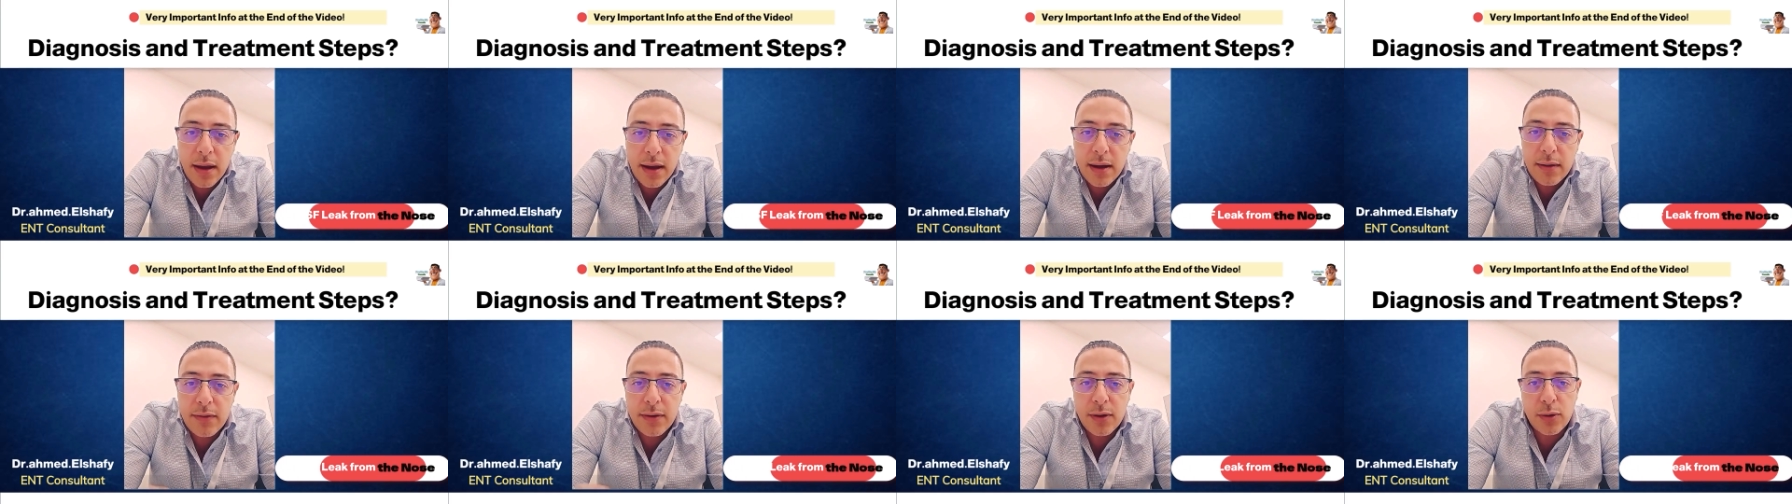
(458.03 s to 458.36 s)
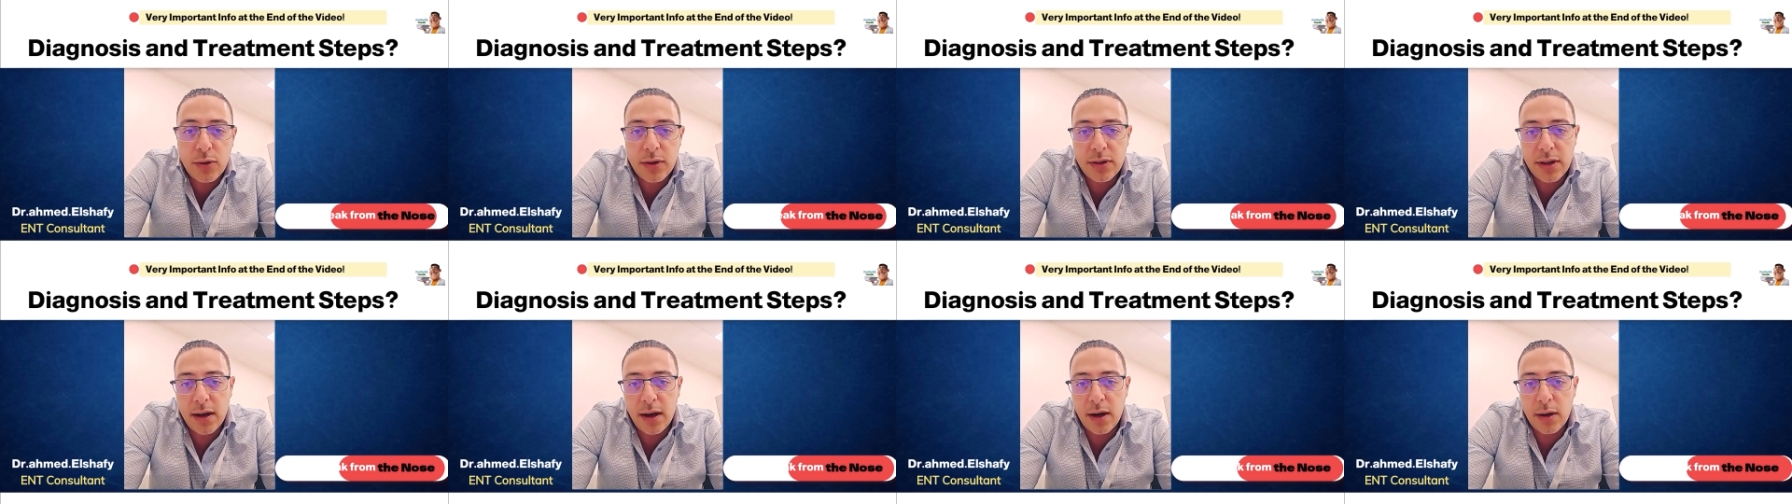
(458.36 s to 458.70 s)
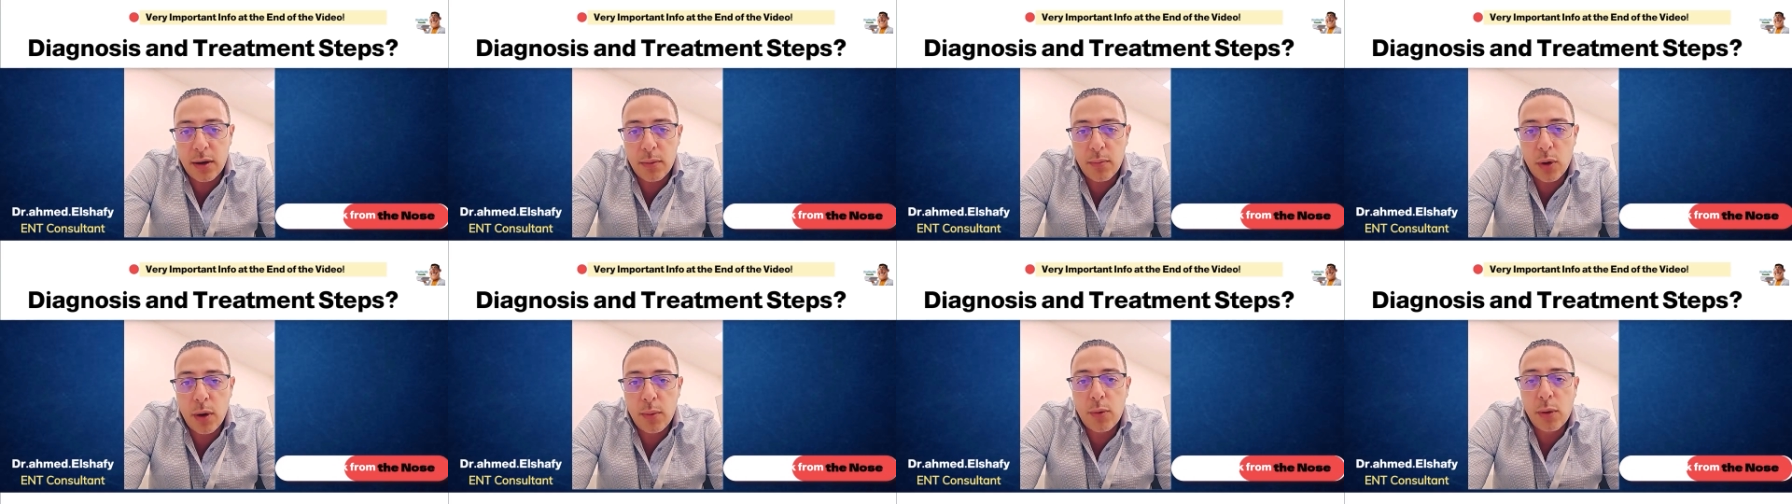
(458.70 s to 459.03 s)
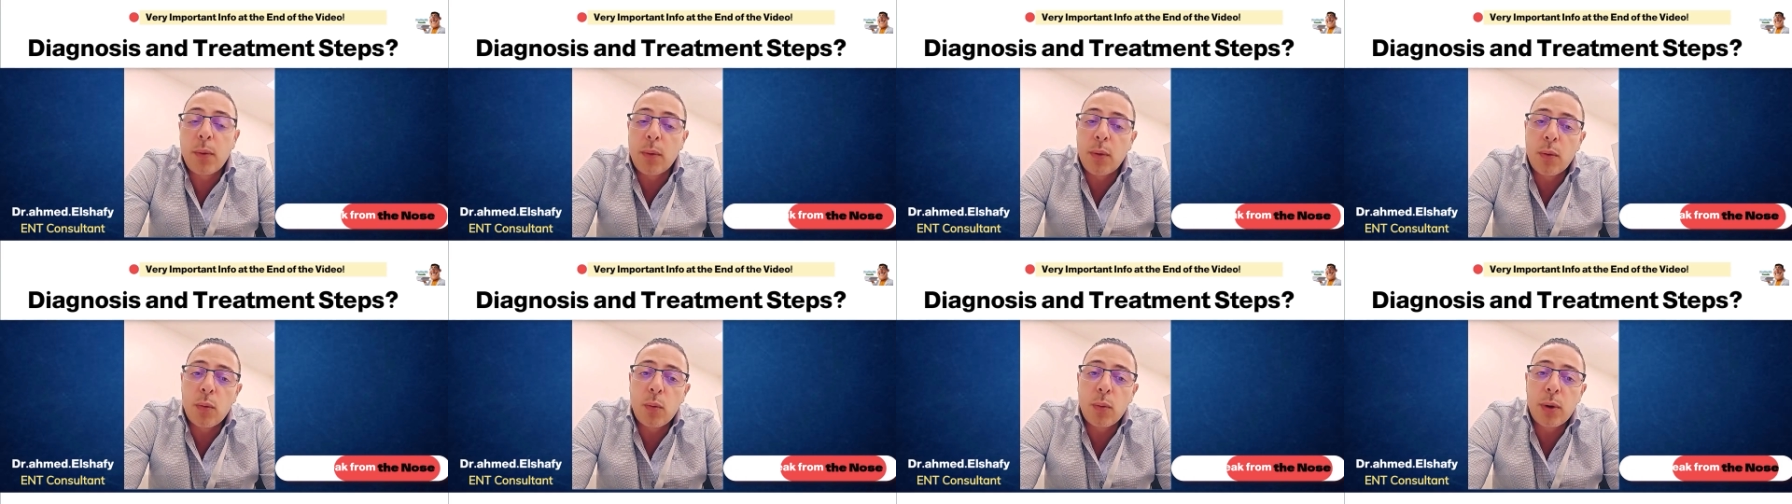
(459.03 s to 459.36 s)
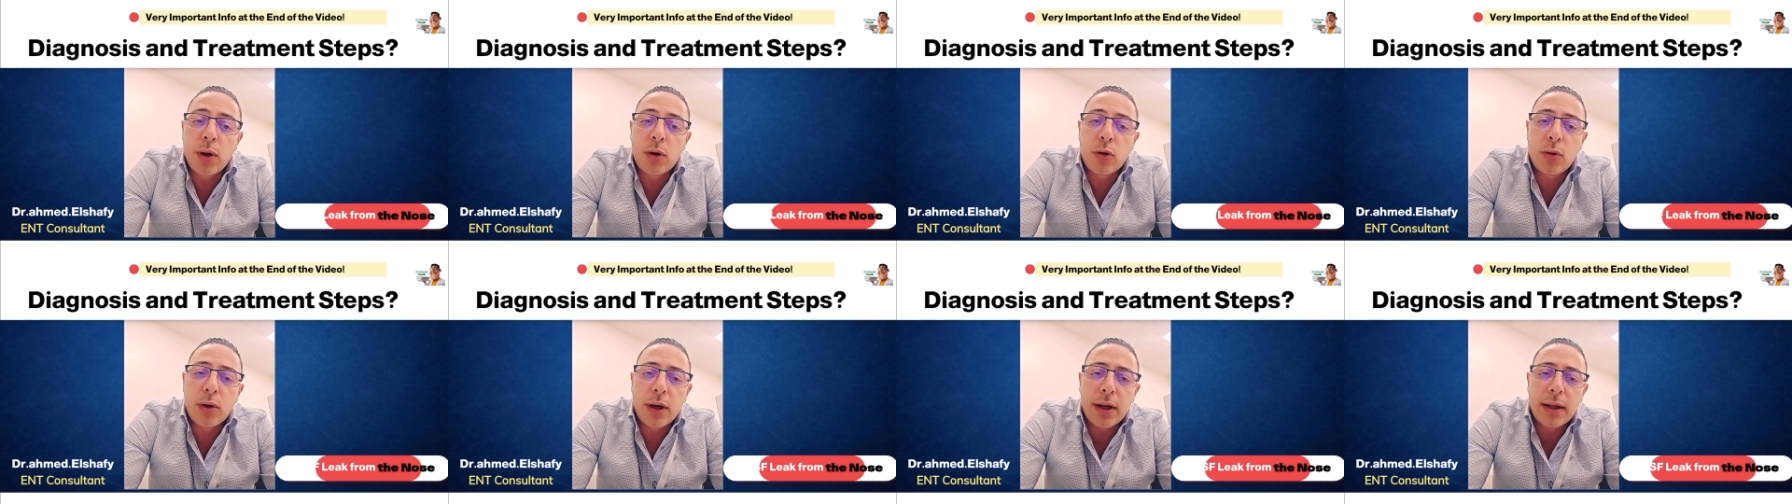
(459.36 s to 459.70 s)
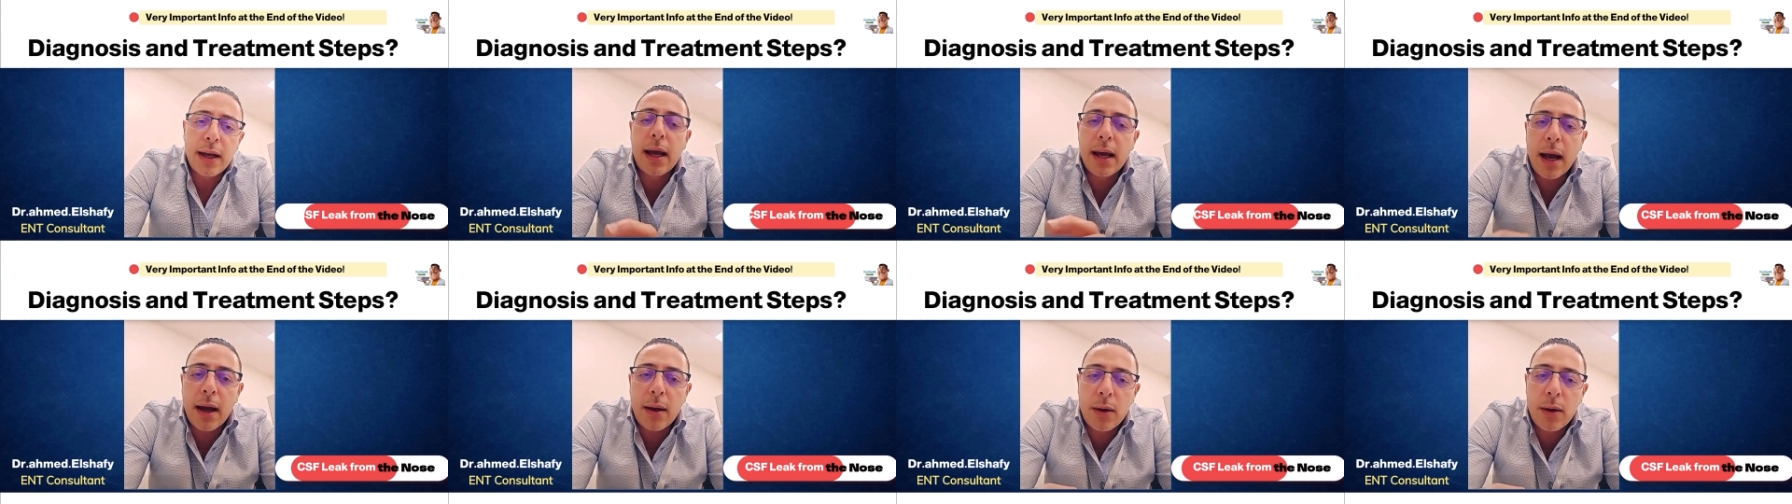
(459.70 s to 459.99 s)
If there is another problem, we treat that